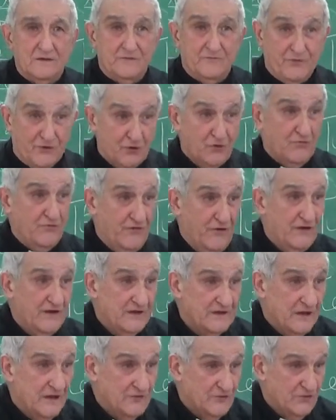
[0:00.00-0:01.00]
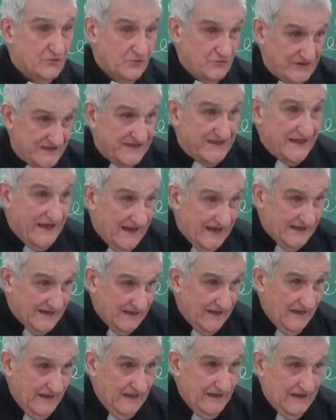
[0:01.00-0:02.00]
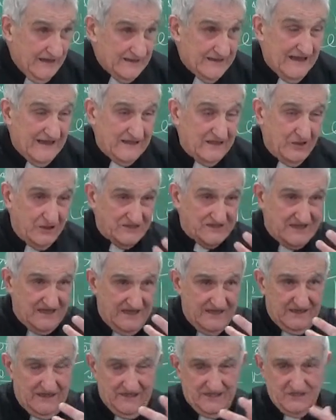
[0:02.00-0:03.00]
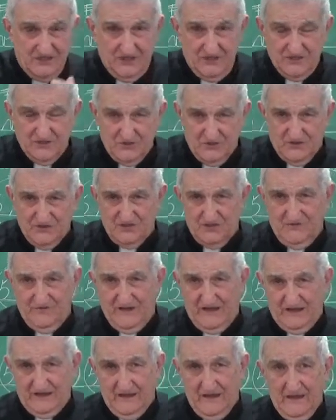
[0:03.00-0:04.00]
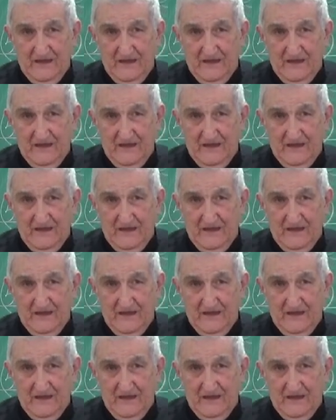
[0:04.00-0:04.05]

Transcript: proof to deny that the state is the source of light.